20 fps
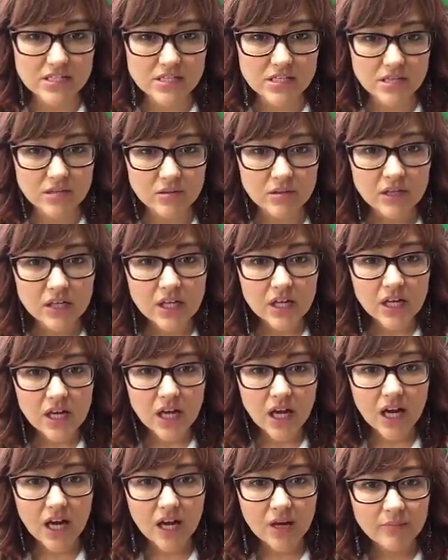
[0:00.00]
So,
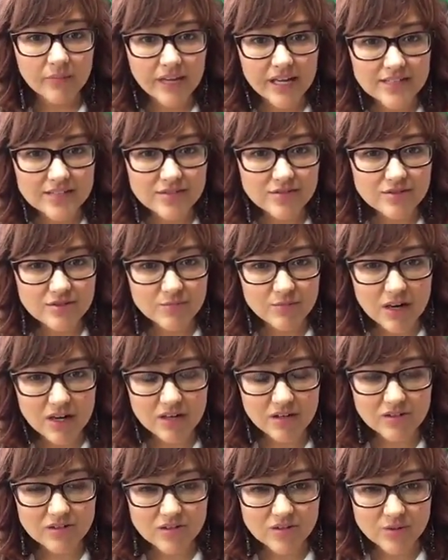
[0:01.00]
yeah, so
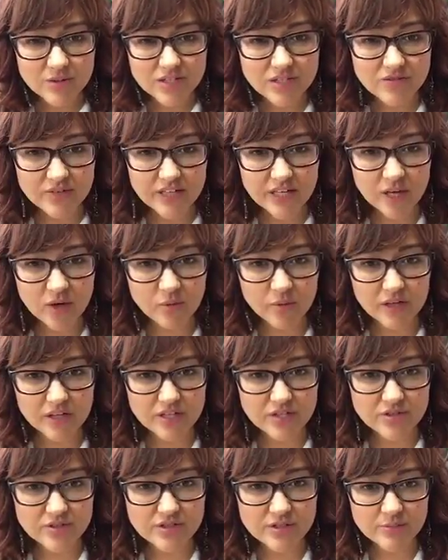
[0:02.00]
tomorrow's Twitch video, we're
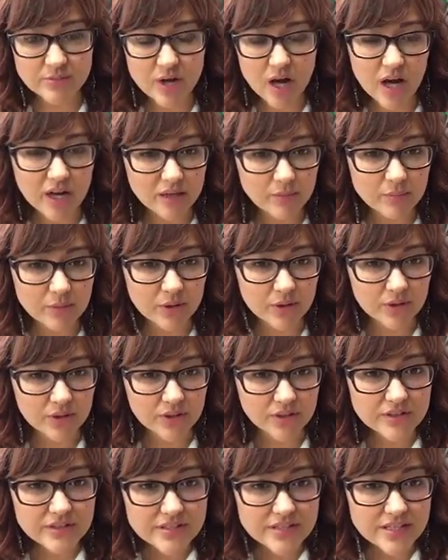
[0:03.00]
going to do some knotted
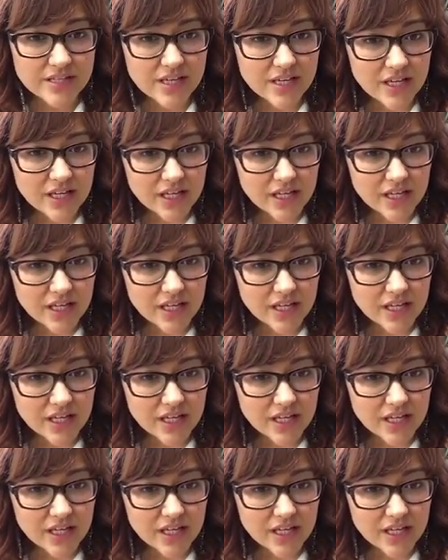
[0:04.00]
pearls,